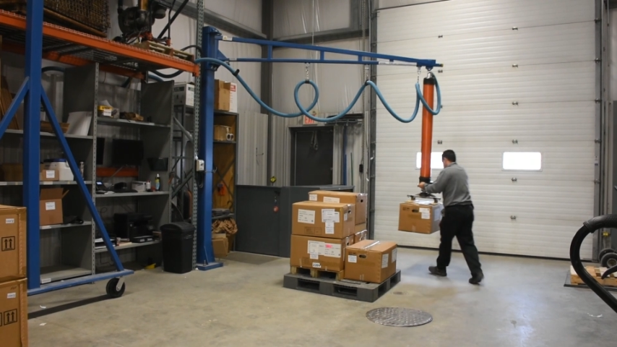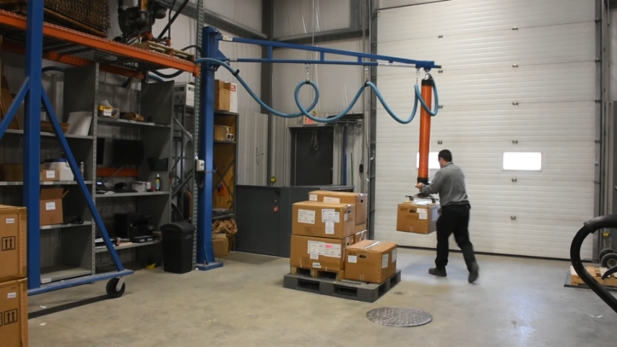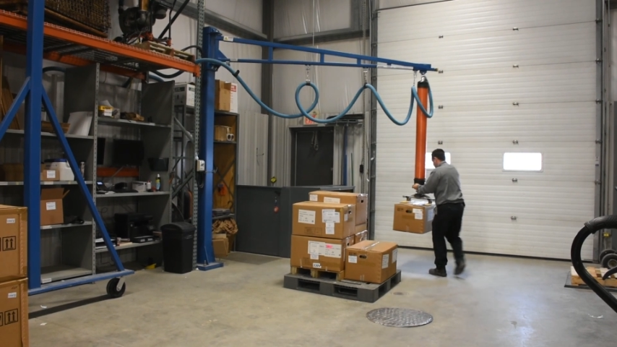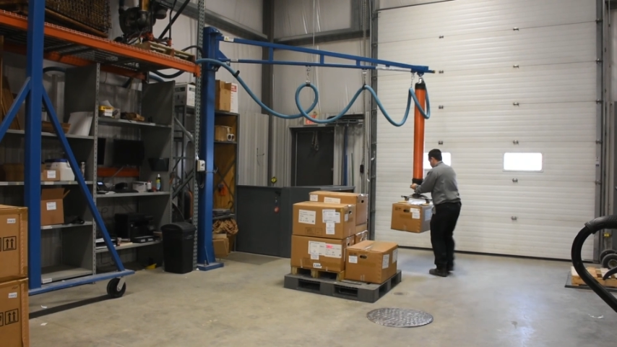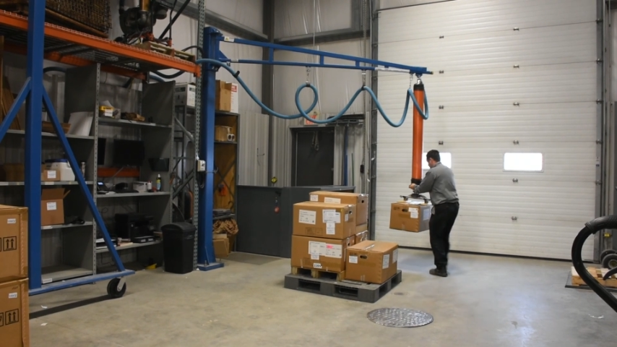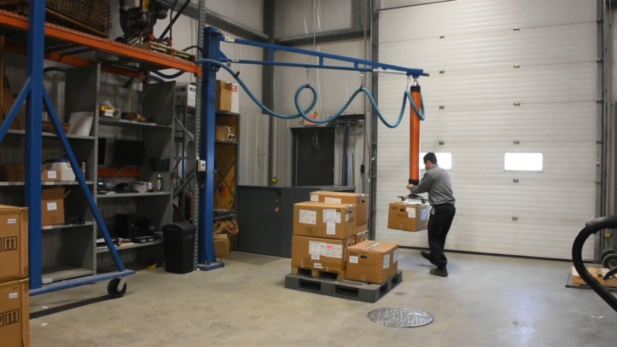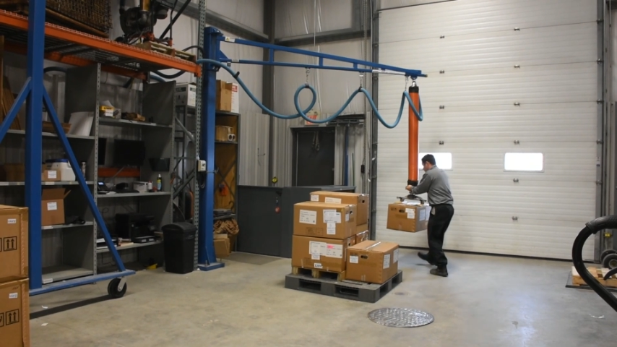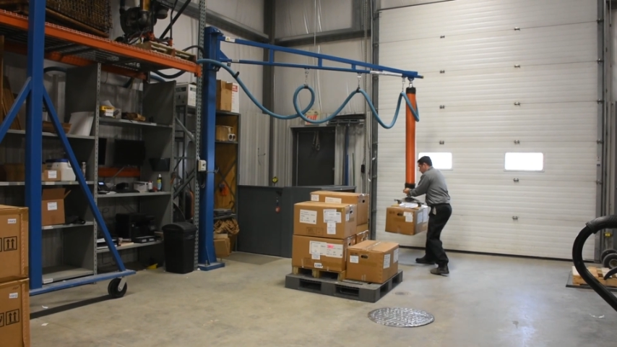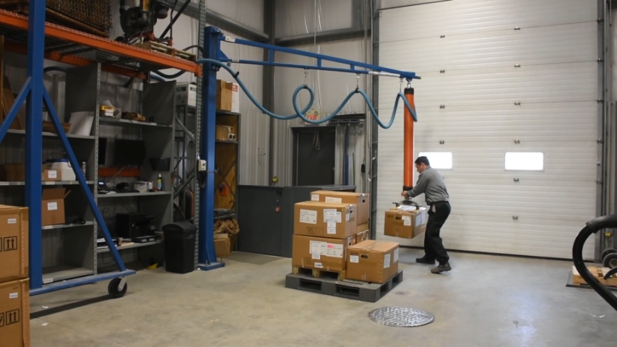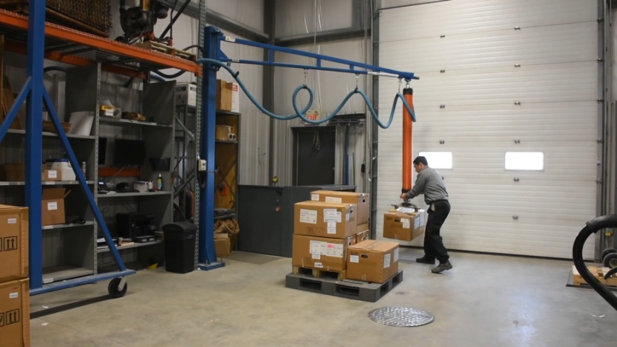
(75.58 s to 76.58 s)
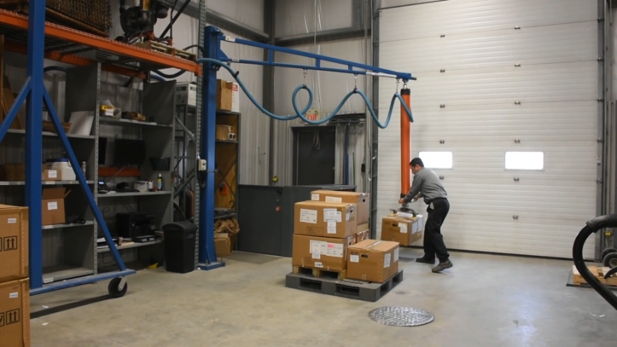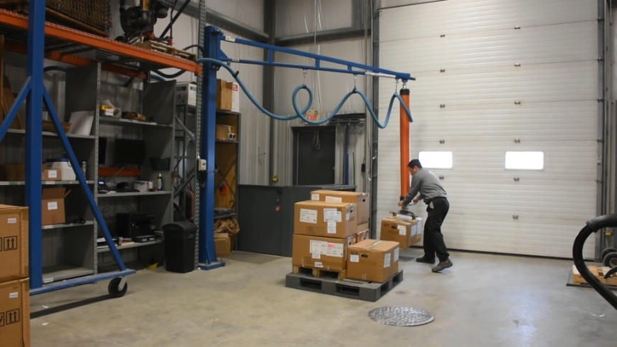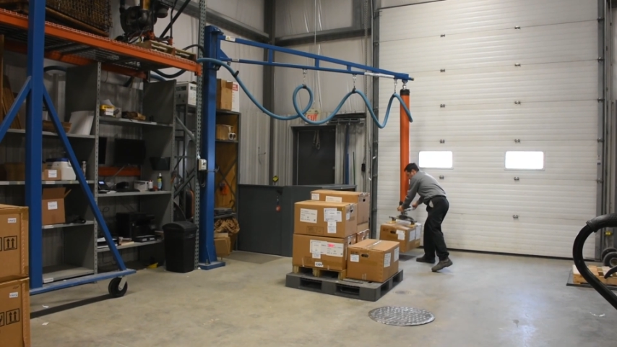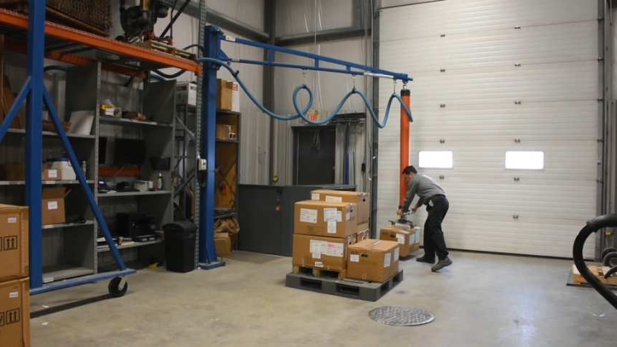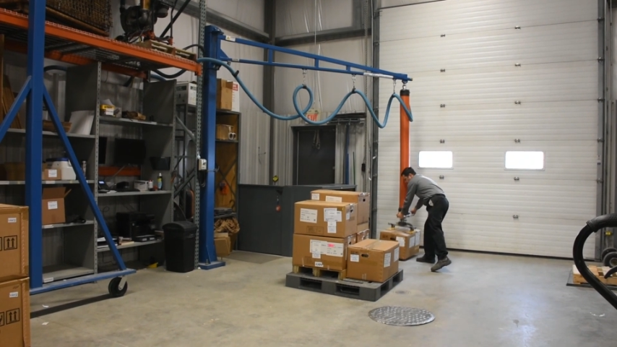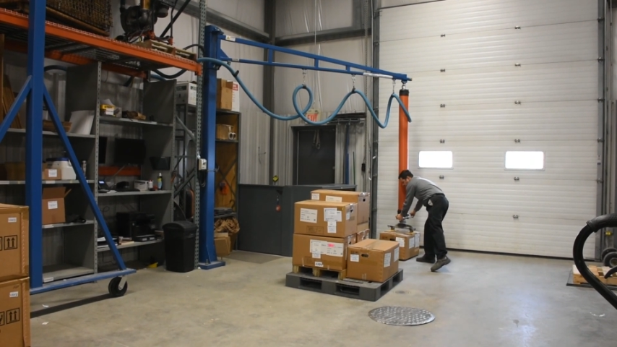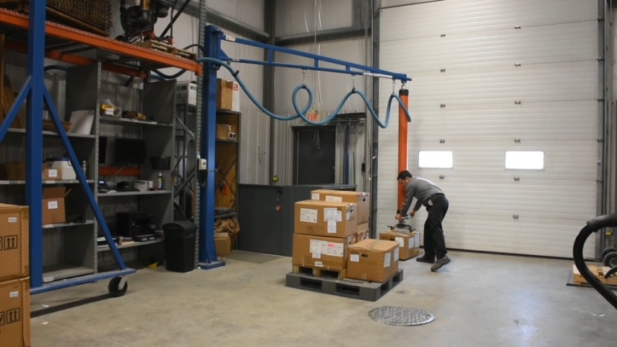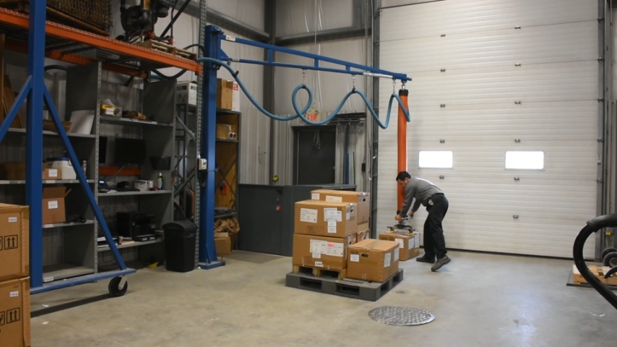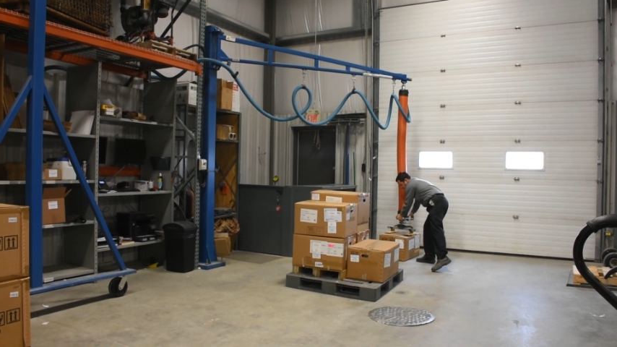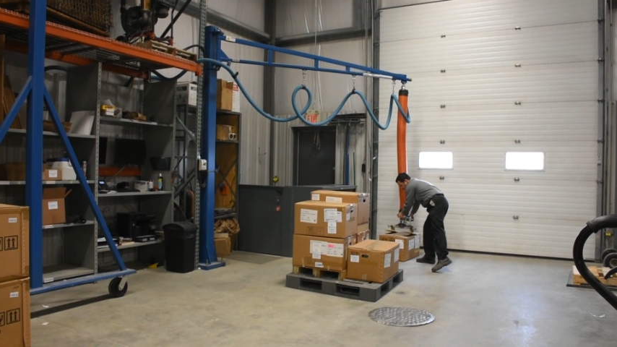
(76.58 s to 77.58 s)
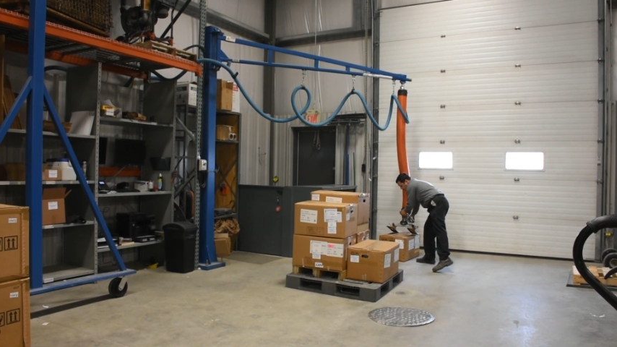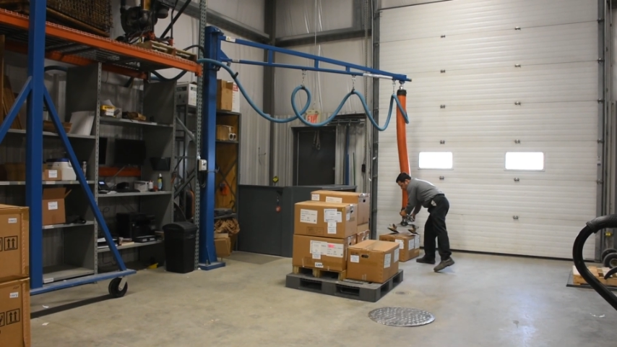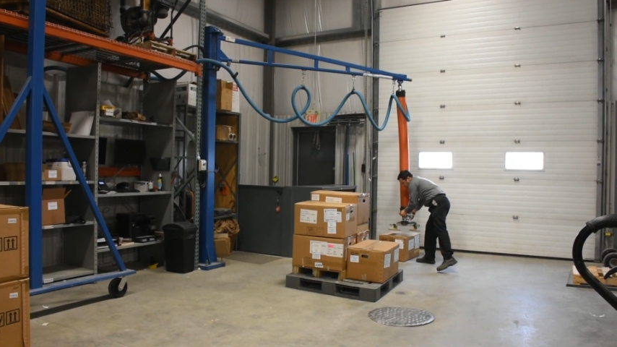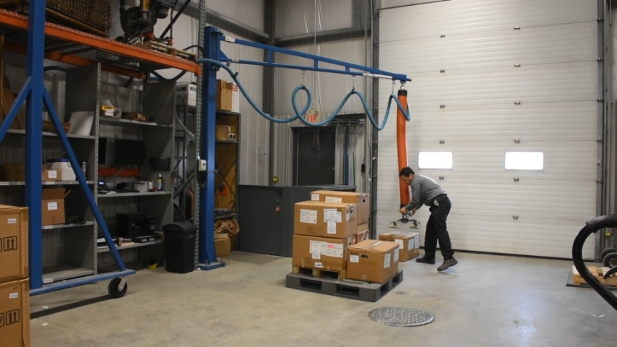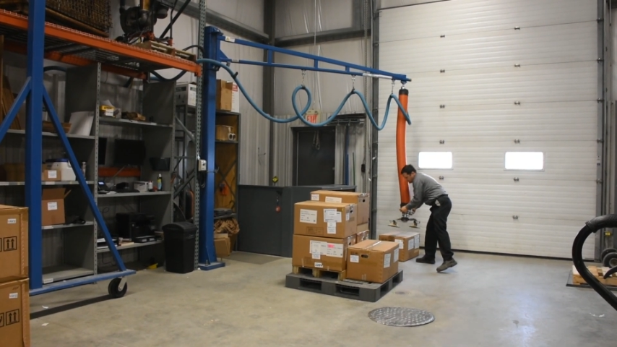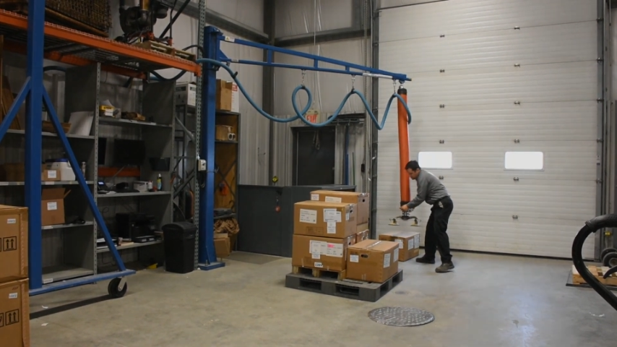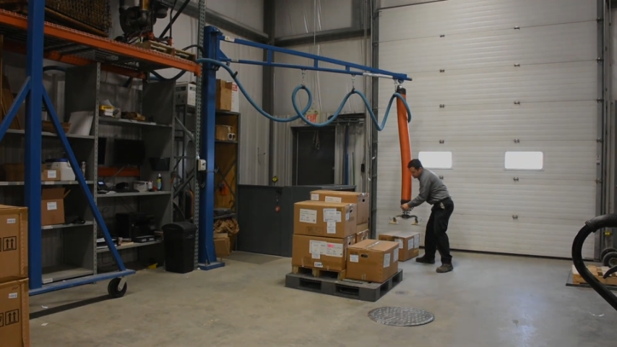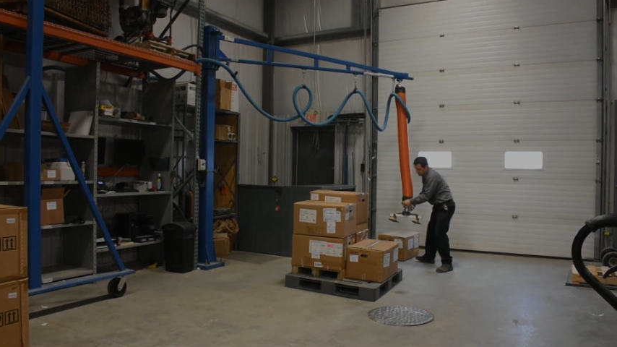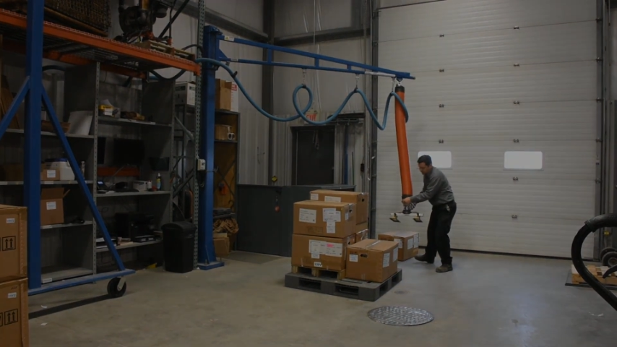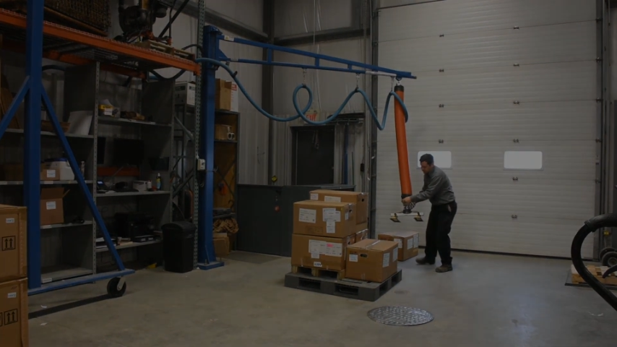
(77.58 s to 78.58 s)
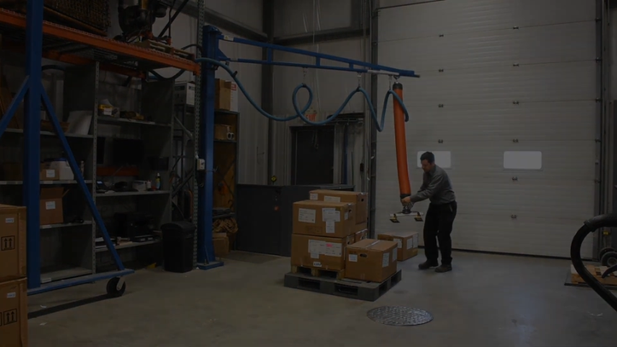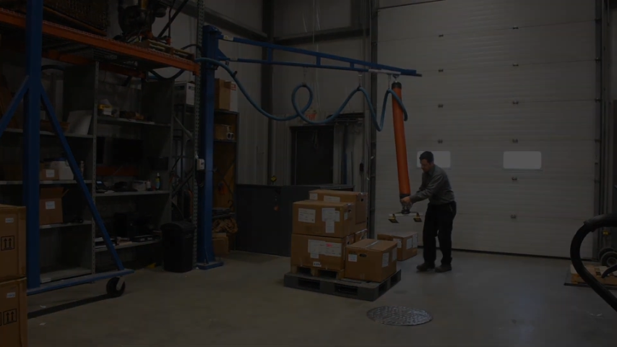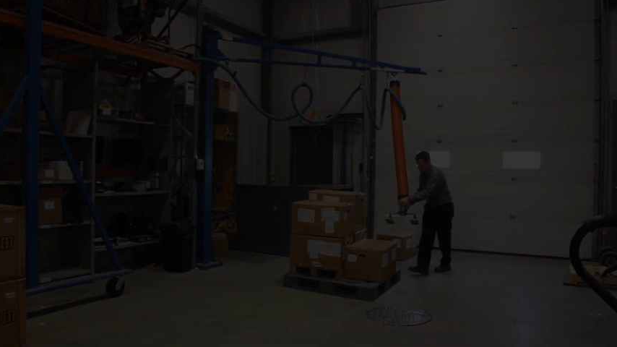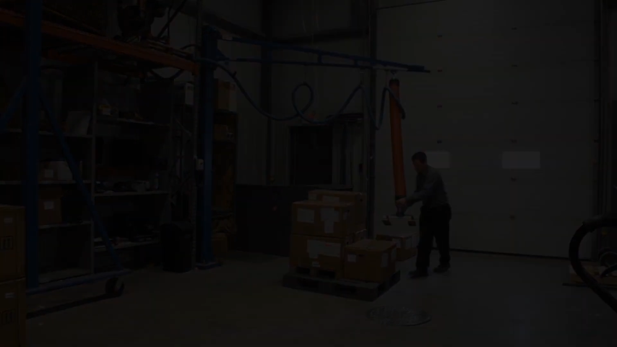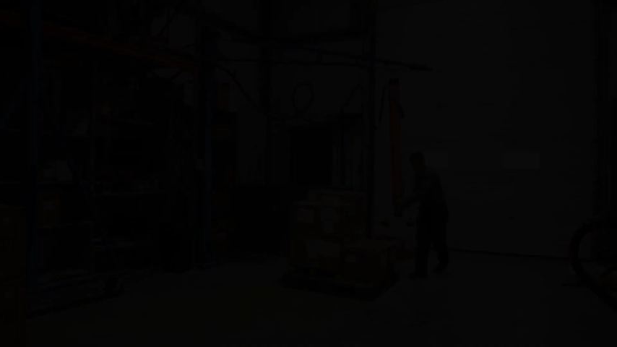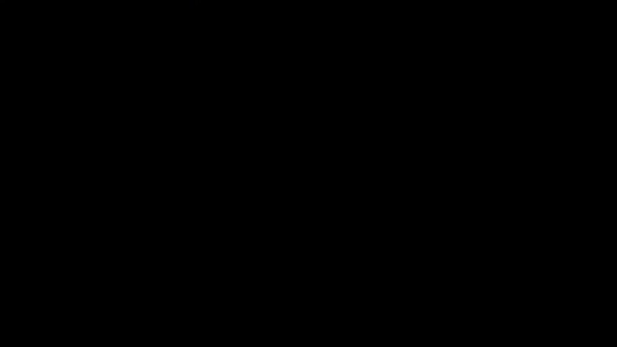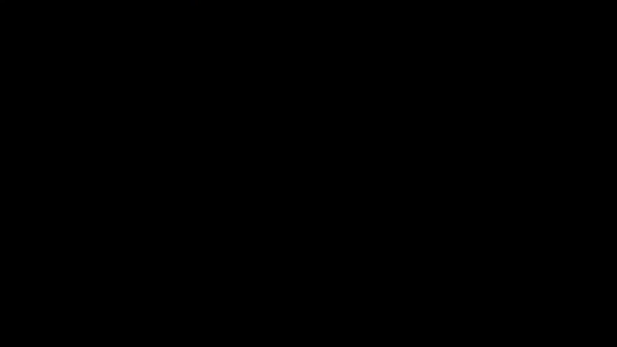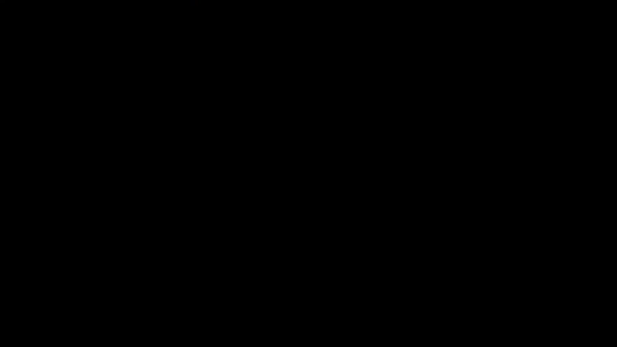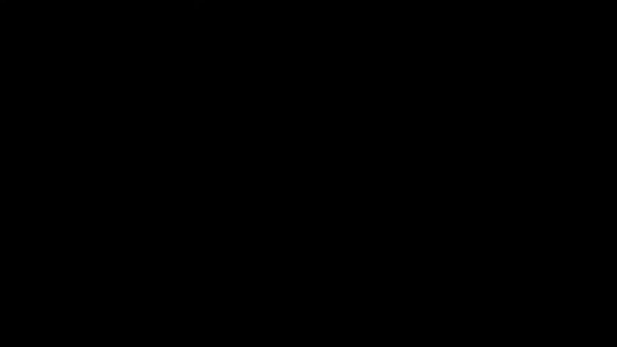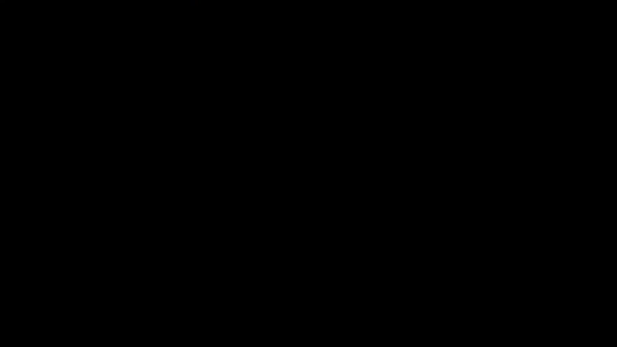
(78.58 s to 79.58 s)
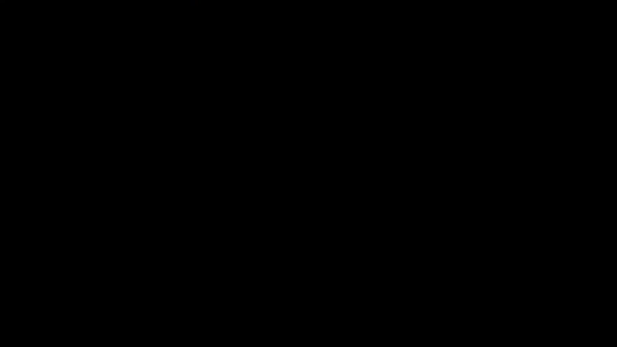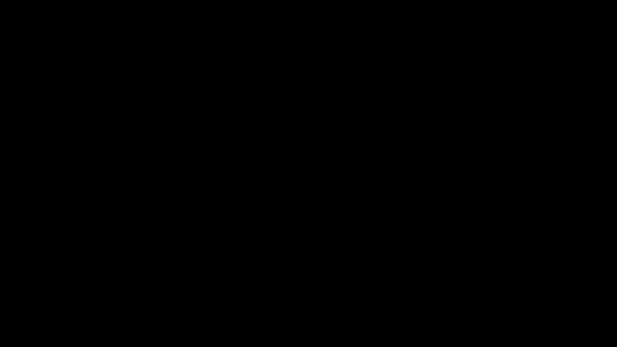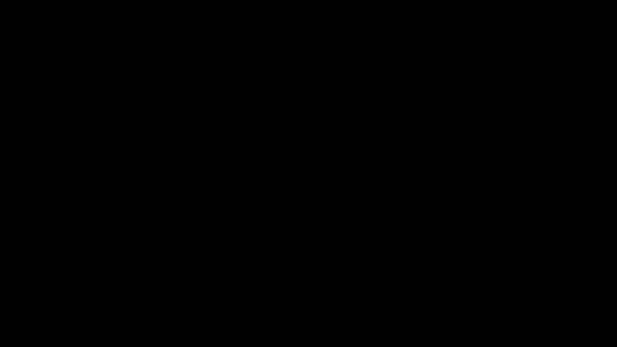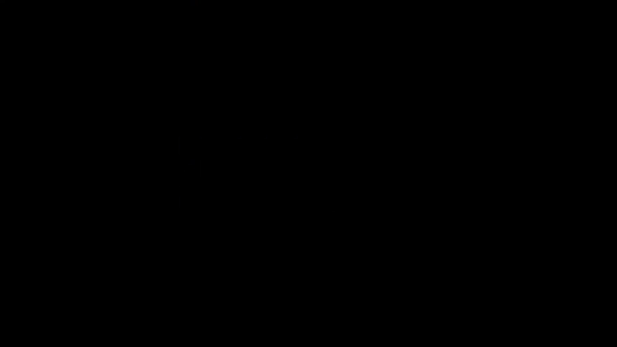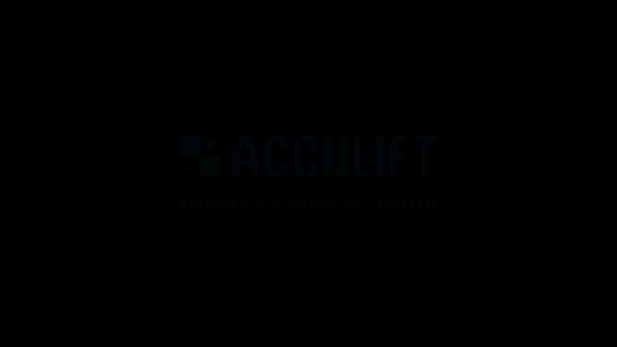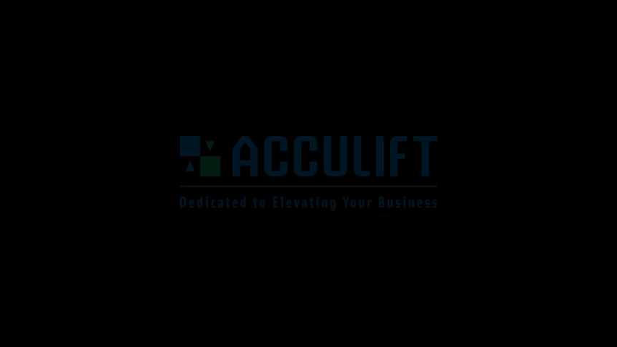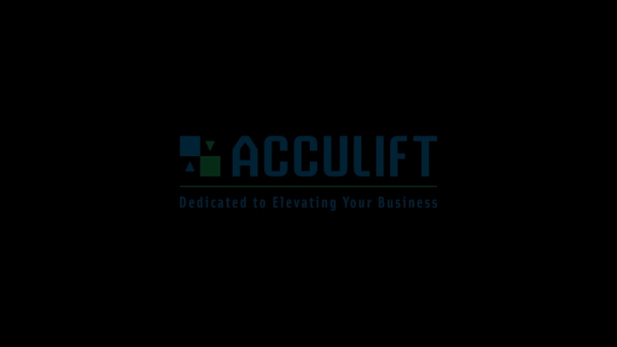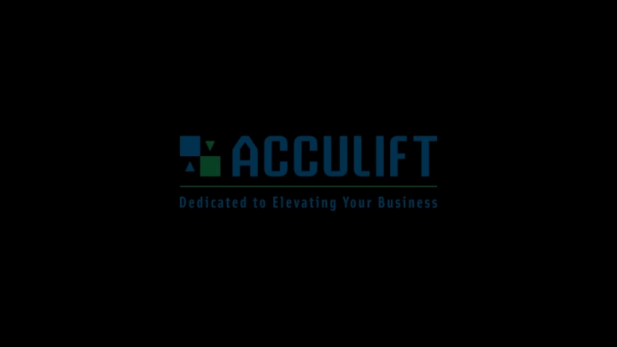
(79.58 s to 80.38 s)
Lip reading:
No face is visible, so there are no lips to read.